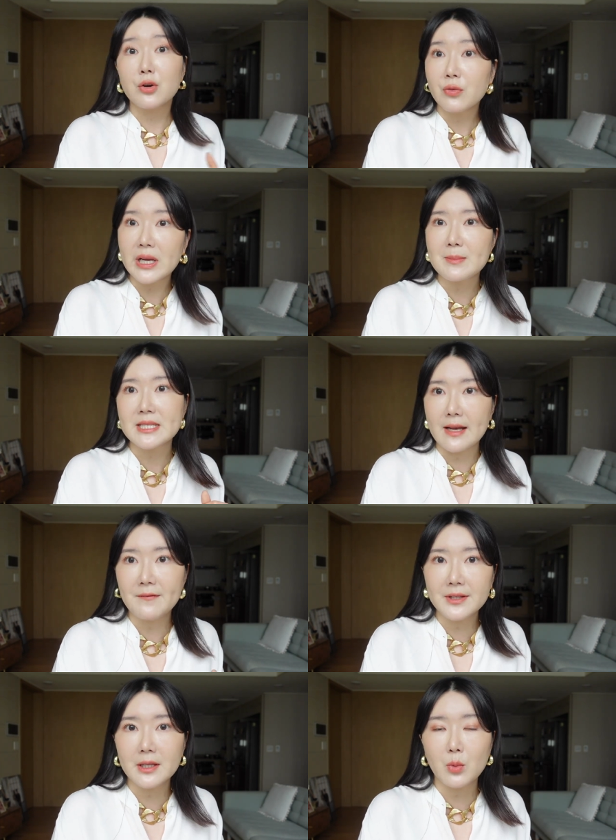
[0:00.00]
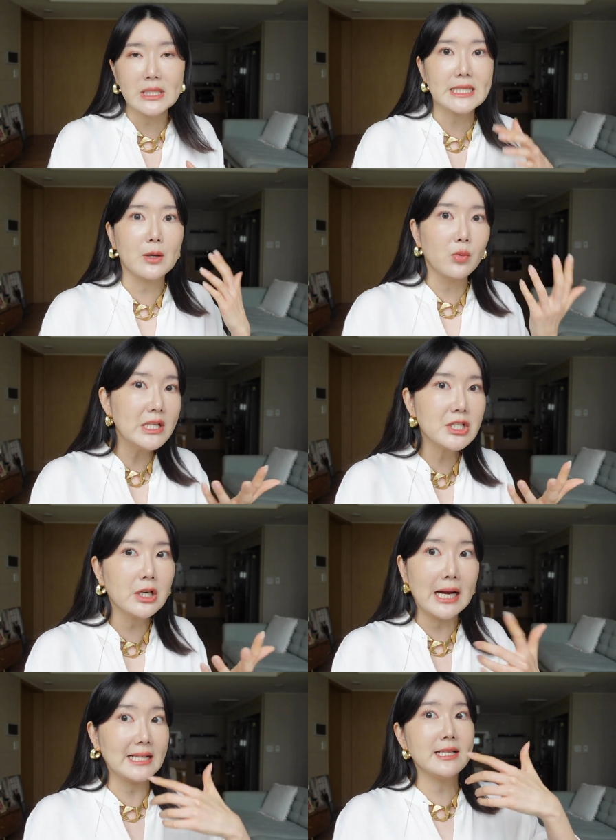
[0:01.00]
creams definitely when it's like
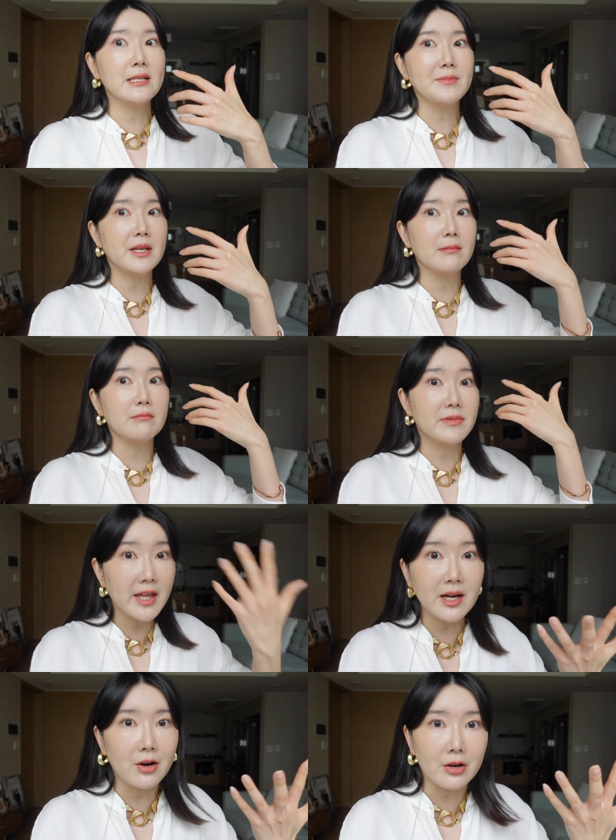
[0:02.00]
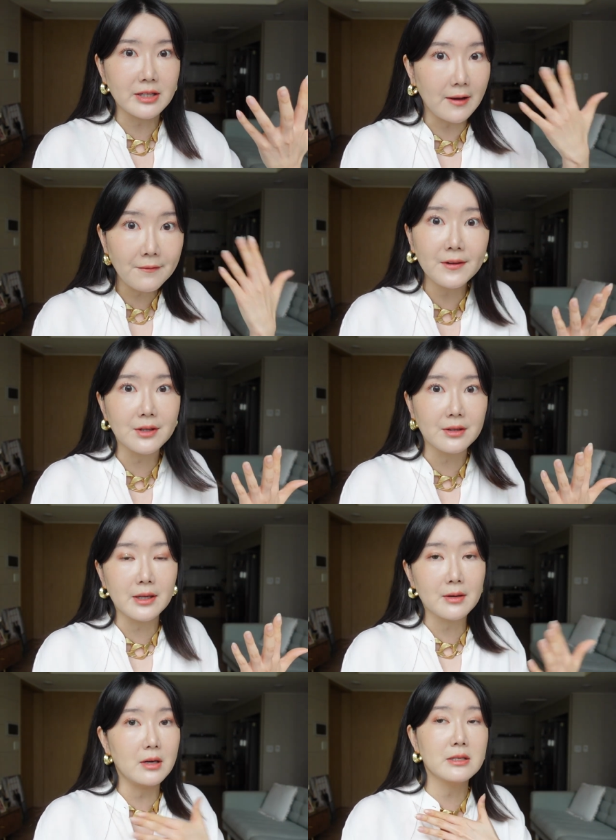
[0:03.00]
winter, I need something thicker
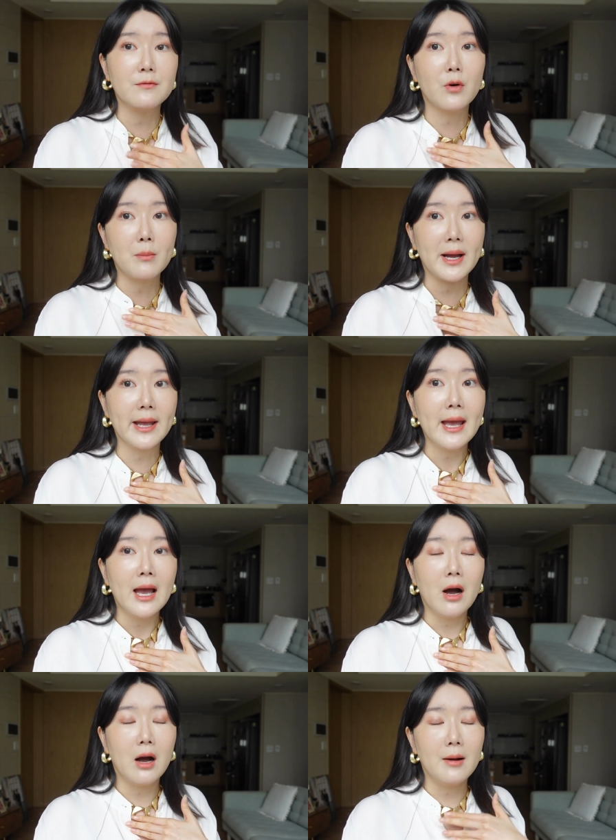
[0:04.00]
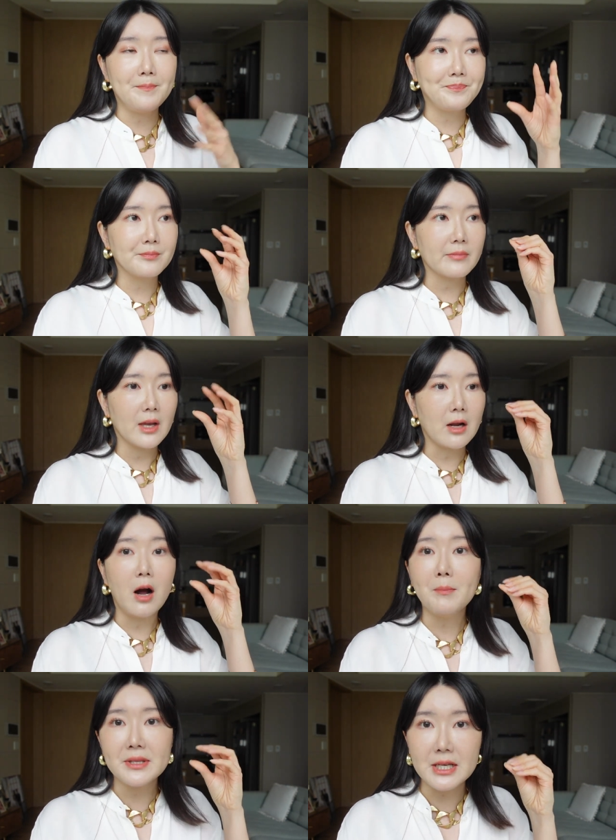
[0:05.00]
definitely uh, for my um,
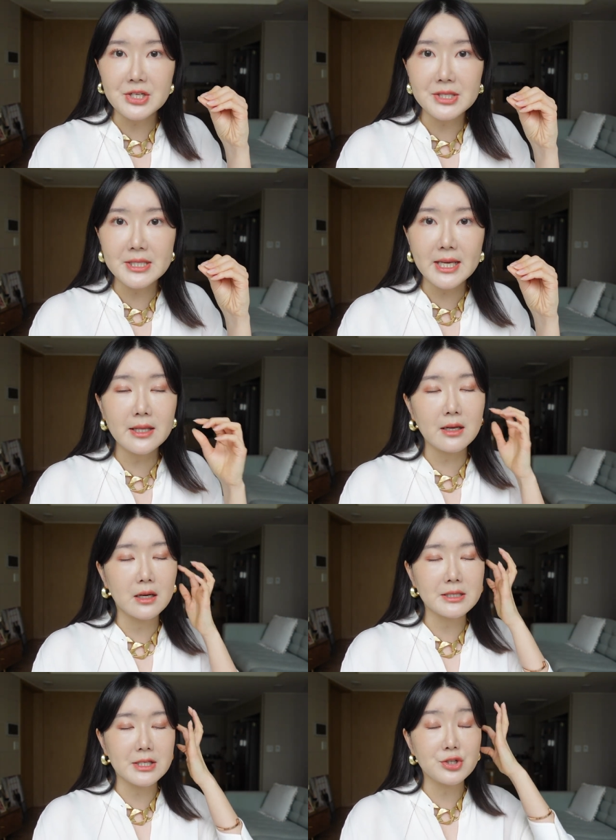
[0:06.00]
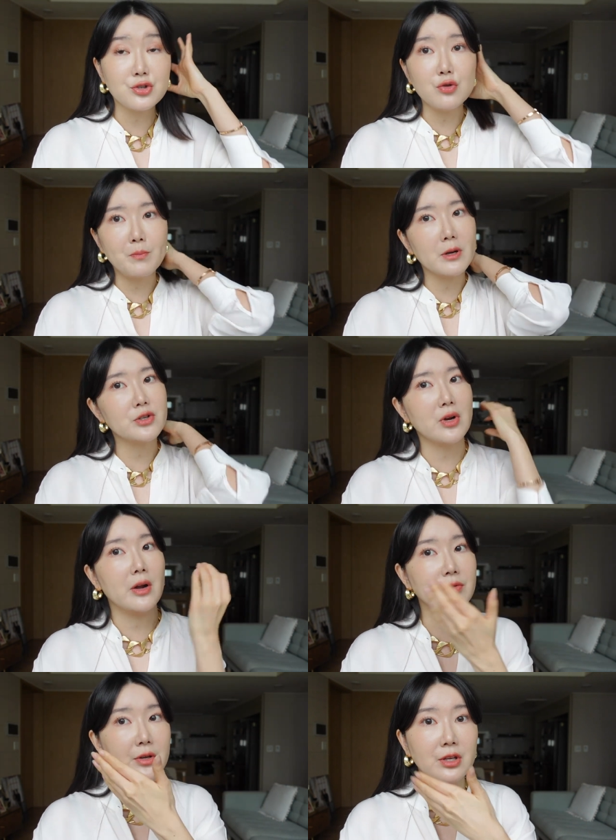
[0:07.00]
combination skin because it's super dry
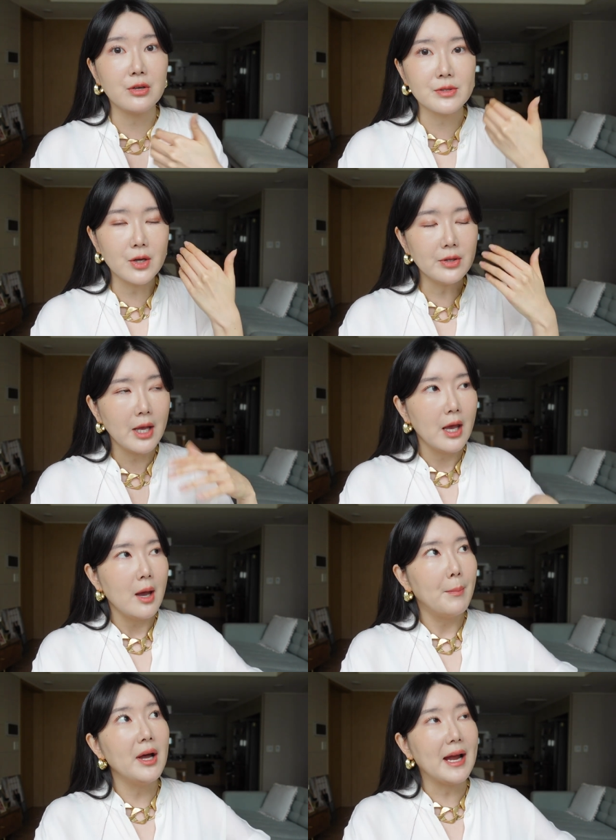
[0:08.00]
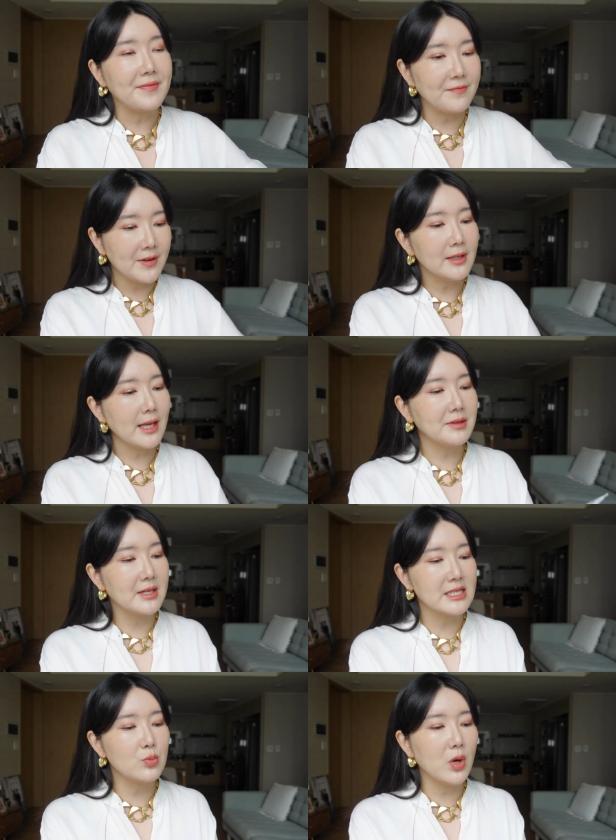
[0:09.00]
on the U-zone. But I feel like
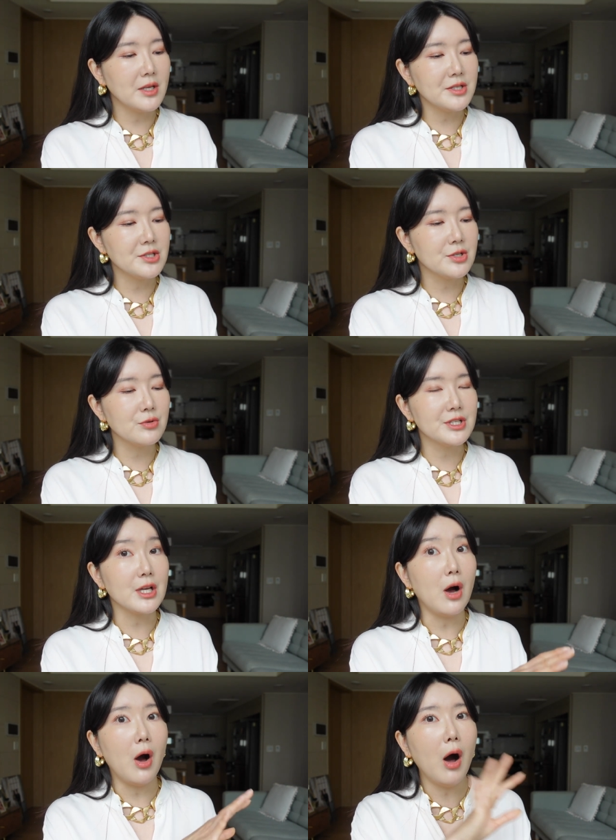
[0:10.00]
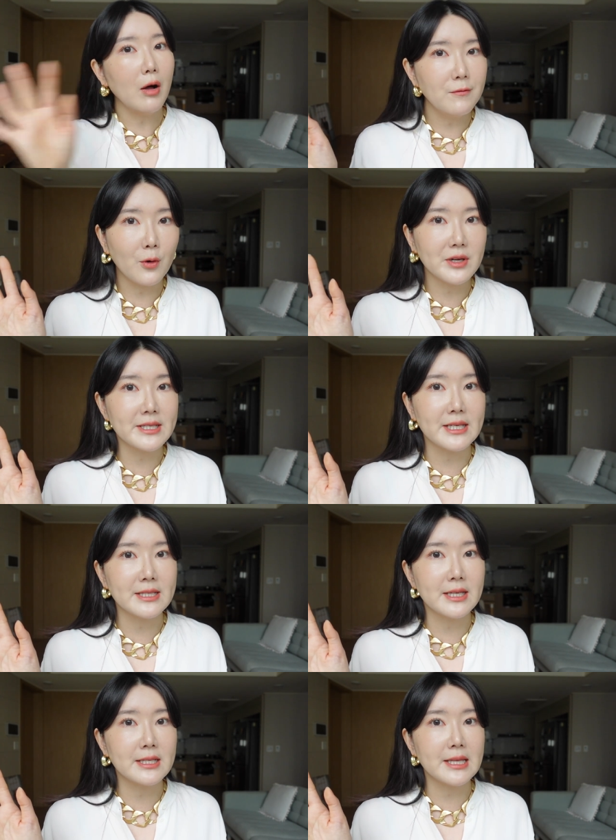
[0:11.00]
this one suits all four
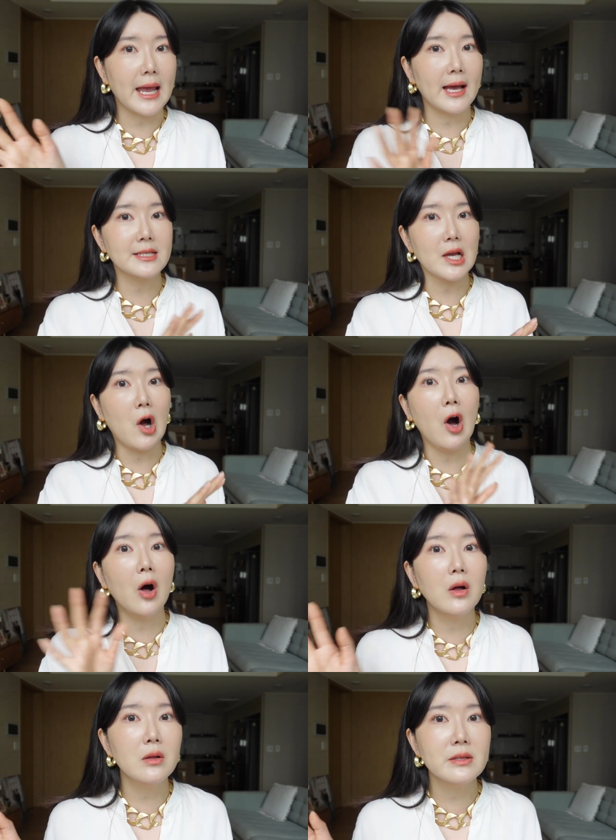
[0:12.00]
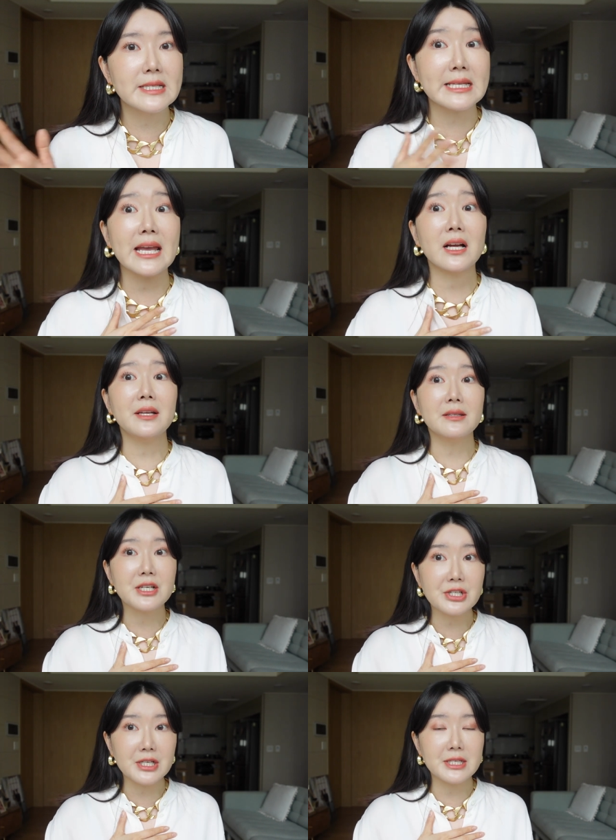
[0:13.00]
seasons and all skin
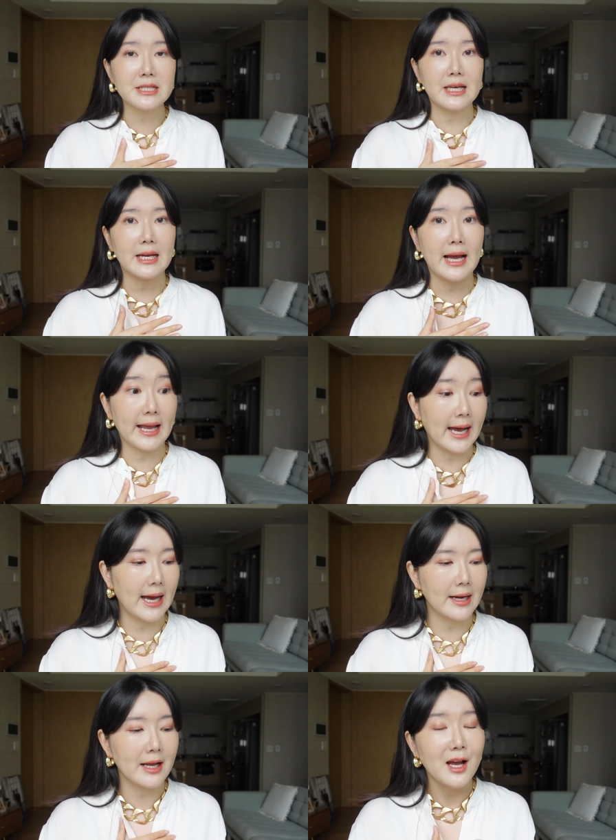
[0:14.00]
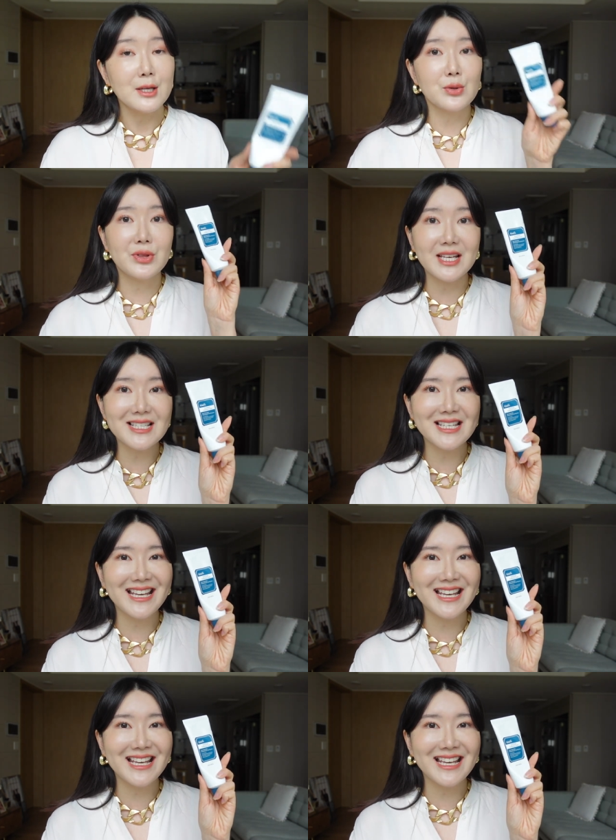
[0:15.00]
conditions that I had. So this